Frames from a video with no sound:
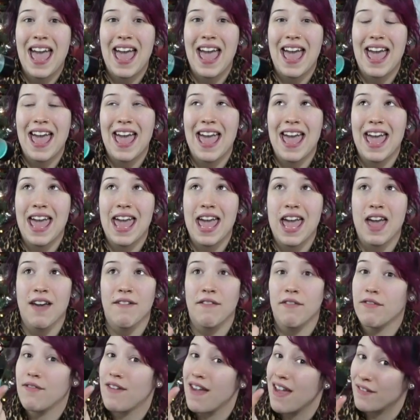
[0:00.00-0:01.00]

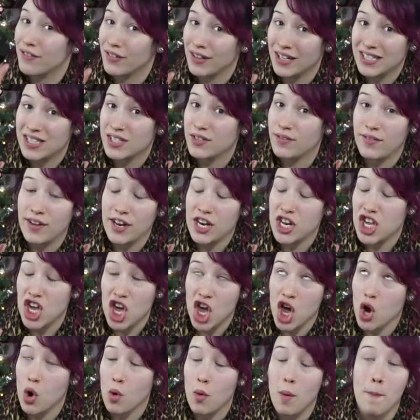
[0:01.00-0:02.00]
a favorites
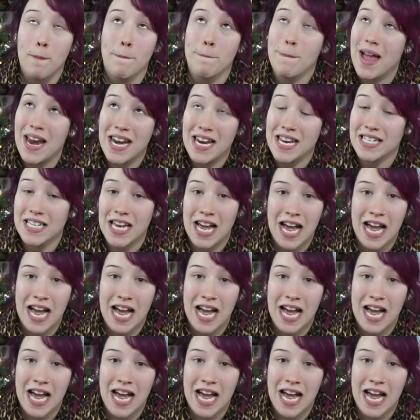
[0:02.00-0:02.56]
video many